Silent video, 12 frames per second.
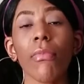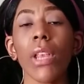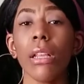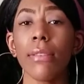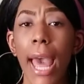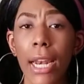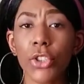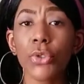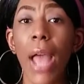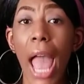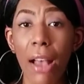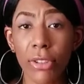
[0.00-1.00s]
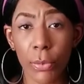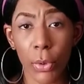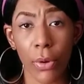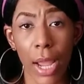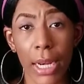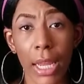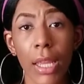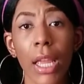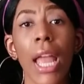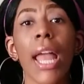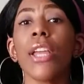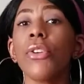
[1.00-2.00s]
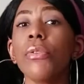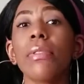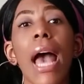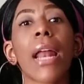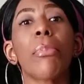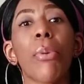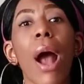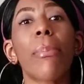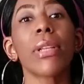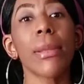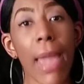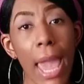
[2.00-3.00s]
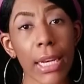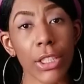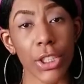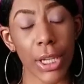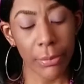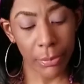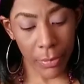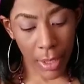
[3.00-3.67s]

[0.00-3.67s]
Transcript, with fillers: Now that you have some credit, you've gotta properly manage it.